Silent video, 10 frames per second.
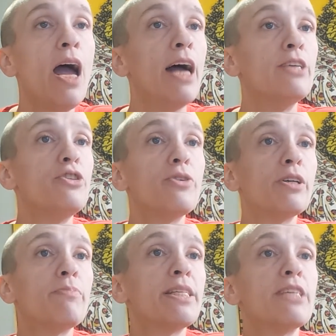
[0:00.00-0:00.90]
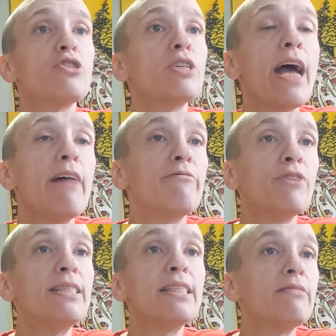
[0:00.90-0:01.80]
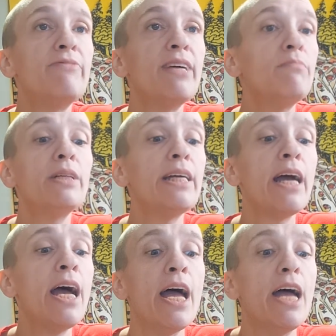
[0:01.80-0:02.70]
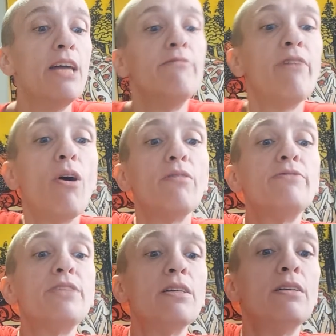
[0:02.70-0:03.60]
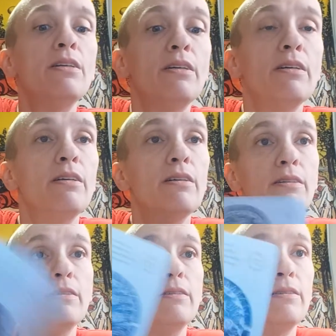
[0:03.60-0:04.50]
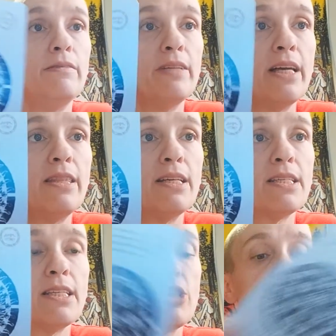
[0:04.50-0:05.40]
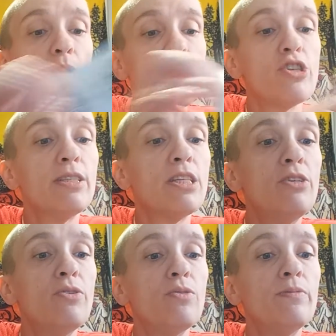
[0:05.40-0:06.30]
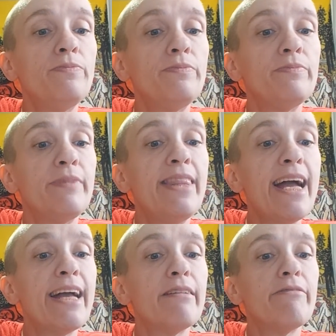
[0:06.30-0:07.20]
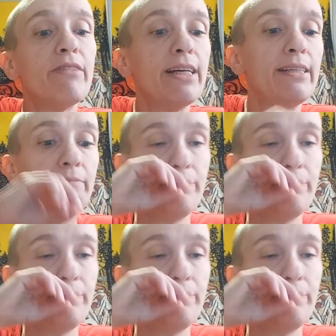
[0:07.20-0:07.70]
And you could potentially have friends and family involved in this situation too, negatively.